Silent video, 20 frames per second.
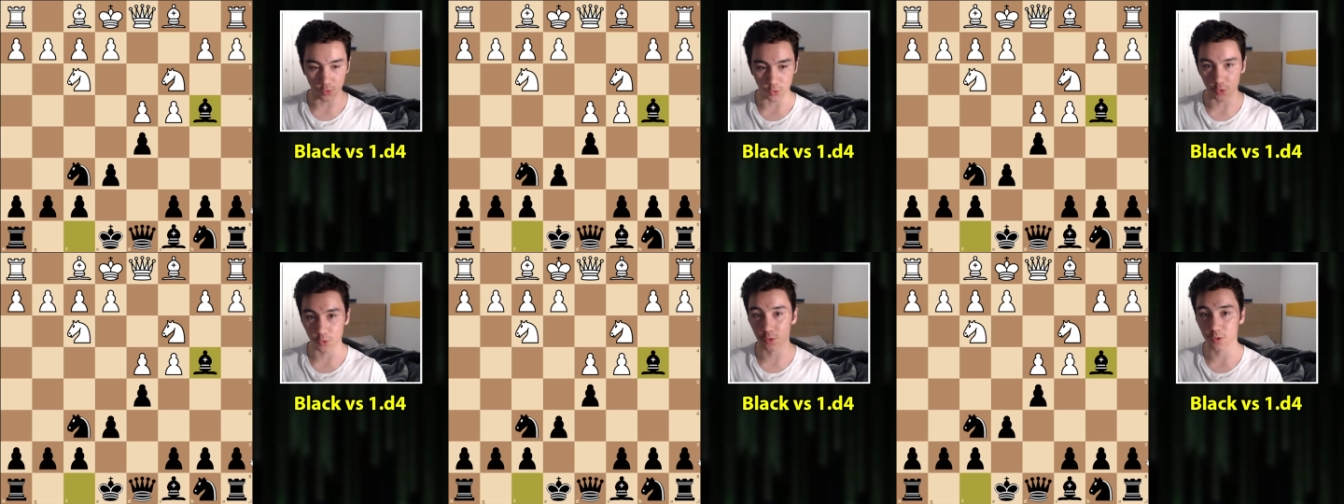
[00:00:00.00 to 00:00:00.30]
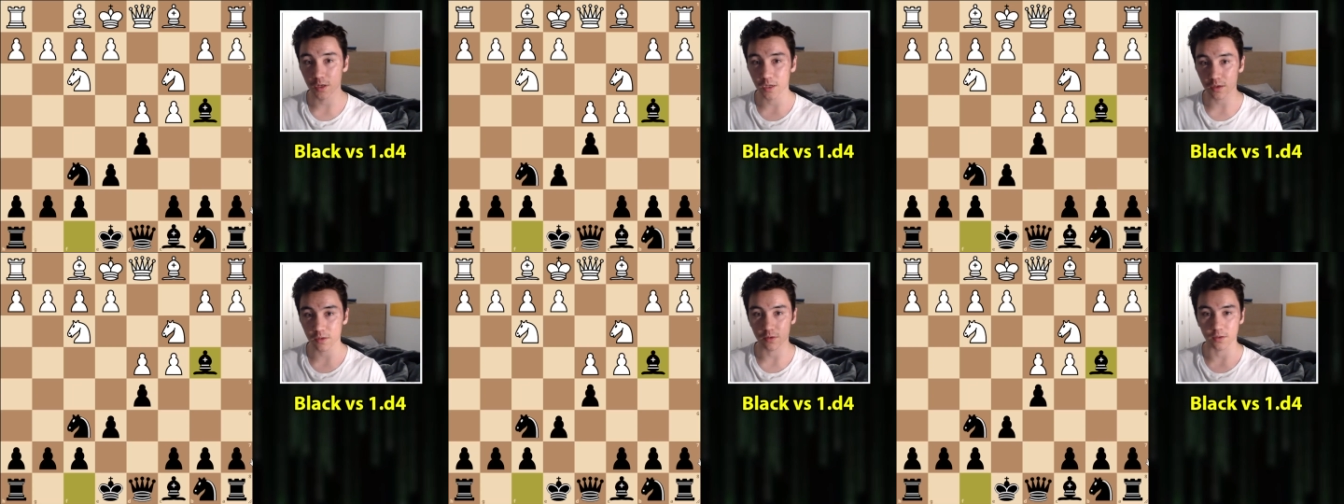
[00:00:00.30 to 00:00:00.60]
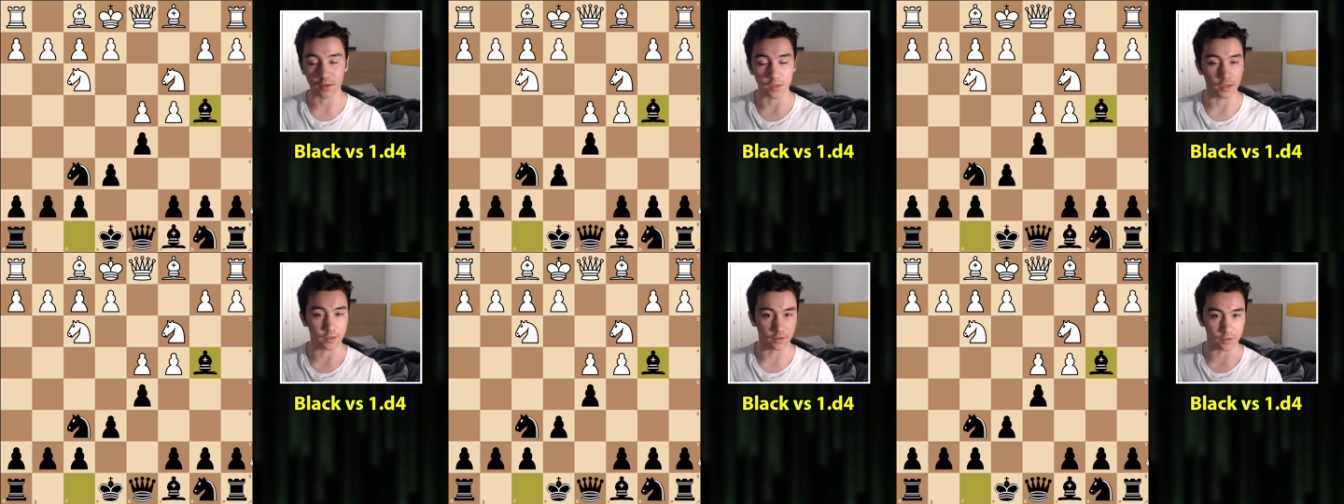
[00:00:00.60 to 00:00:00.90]
earlier
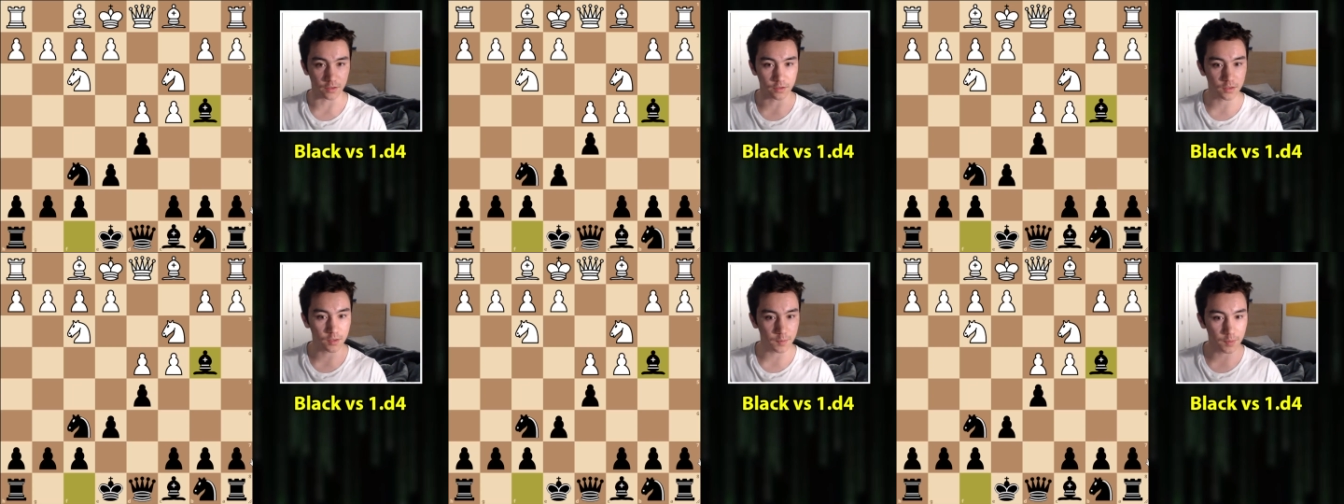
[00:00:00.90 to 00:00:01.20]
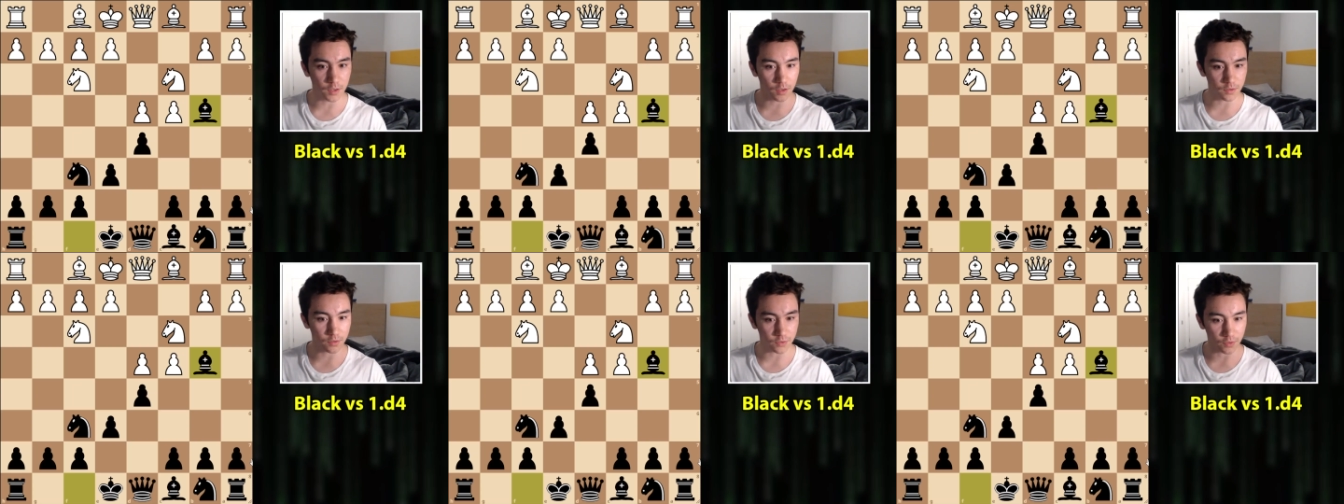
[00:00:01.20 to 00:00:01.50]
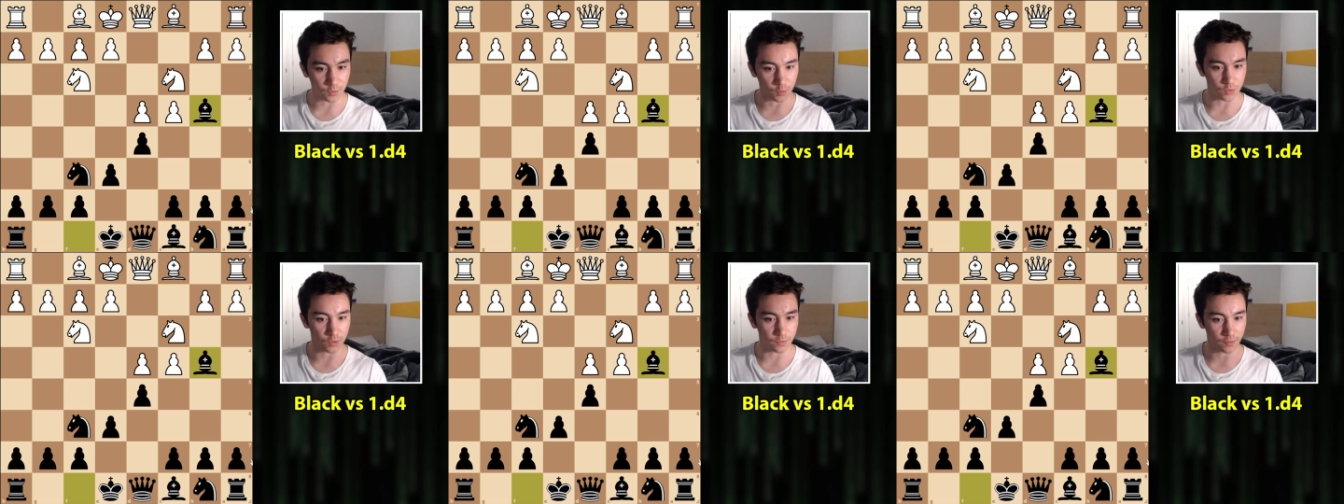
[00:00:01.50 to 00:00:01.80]
than I did to be honest.
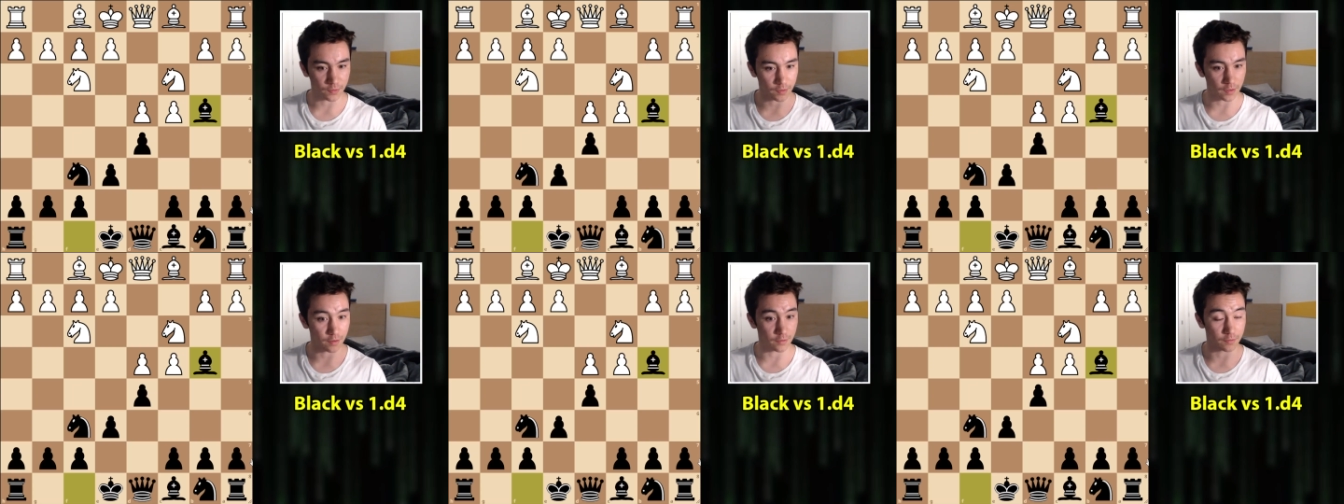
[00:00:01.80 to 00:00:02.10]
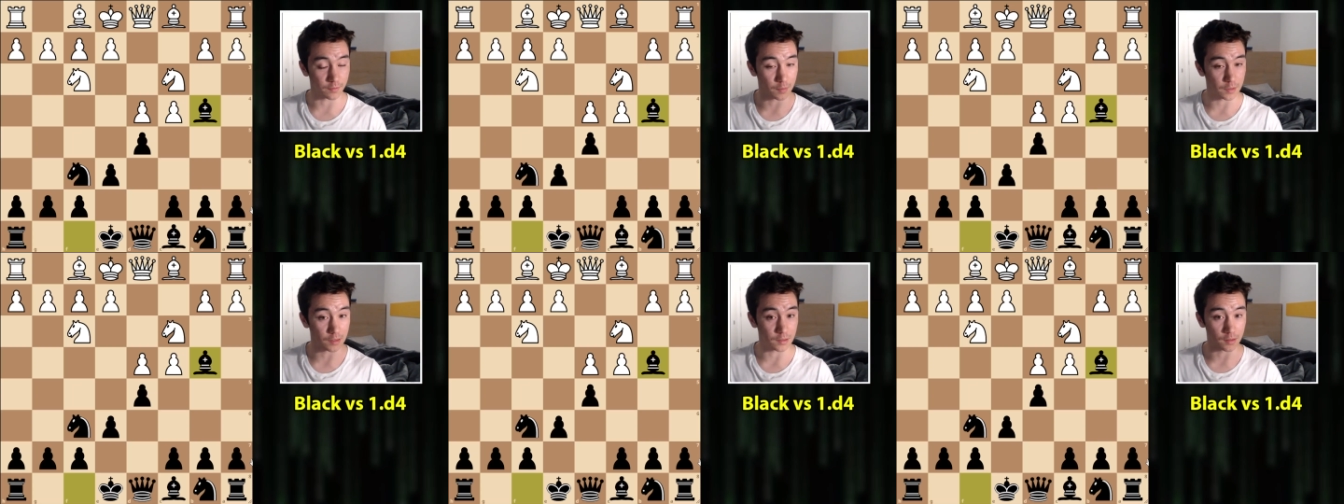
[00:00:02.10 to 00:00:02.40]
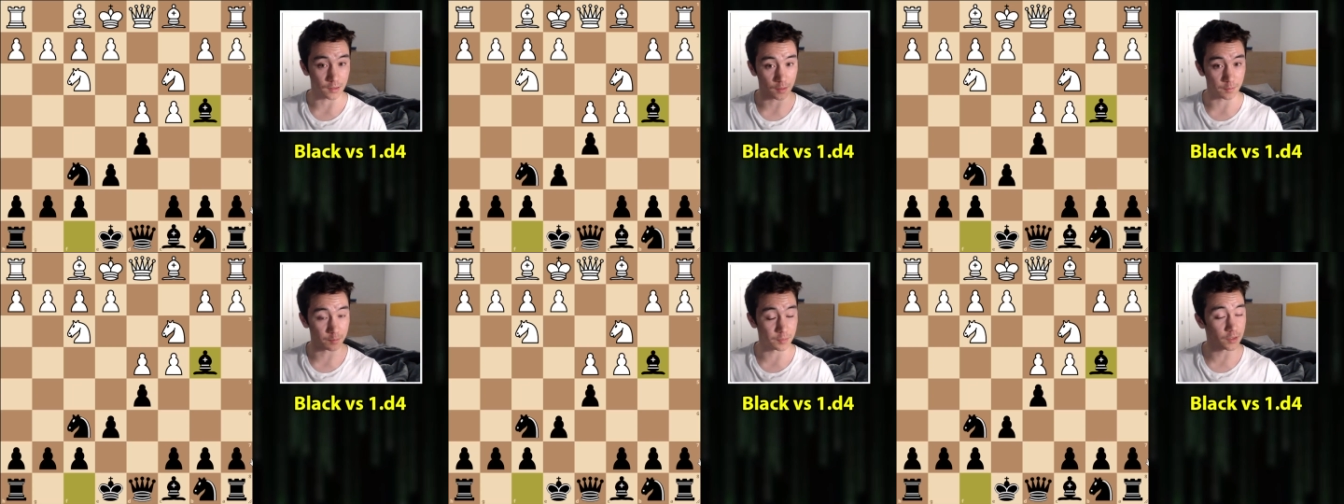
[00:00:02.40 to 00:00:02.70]
It would have saved me
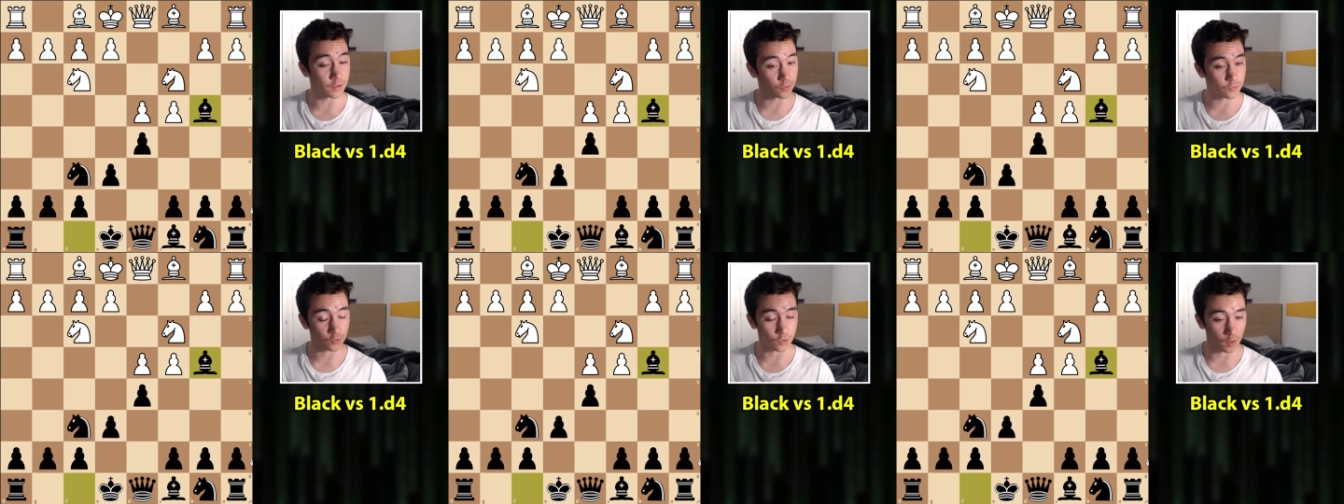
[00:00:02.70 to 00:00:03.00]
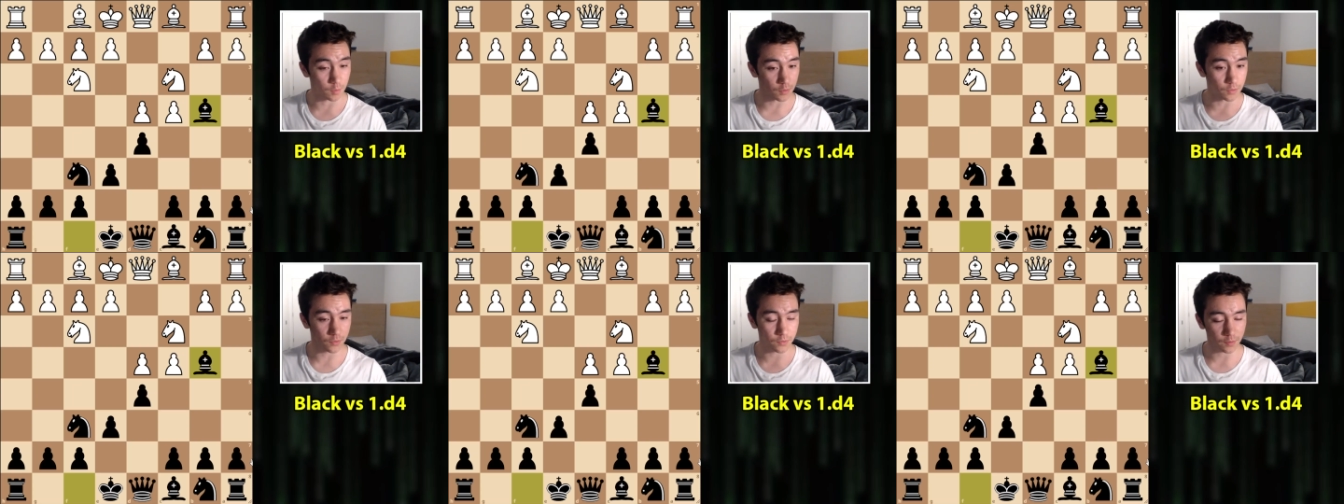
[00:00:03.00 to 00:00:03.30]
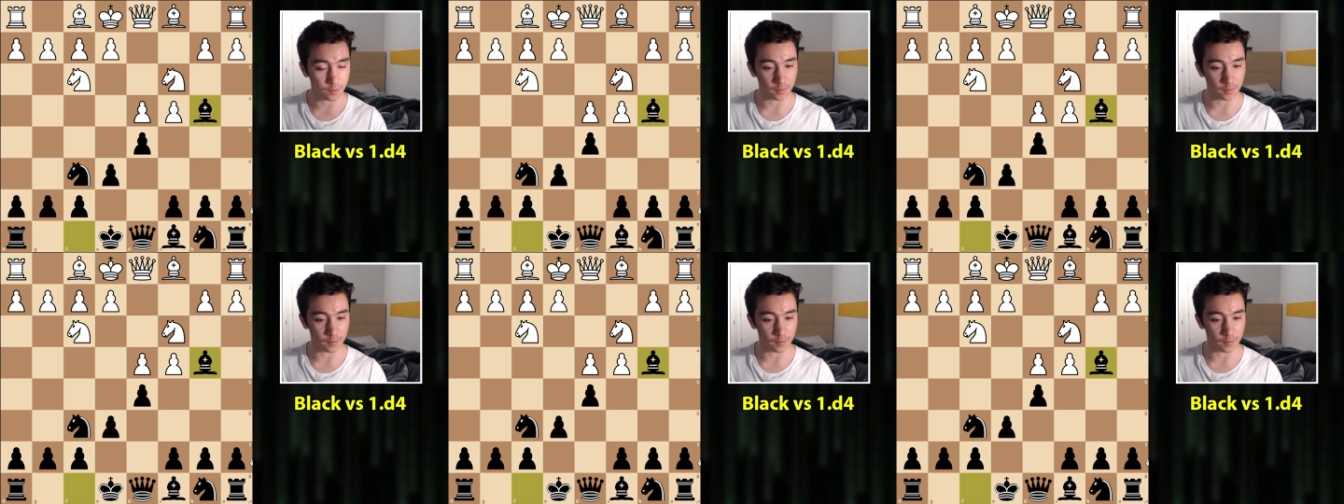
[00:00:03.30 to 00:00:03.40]
a bit of troubles.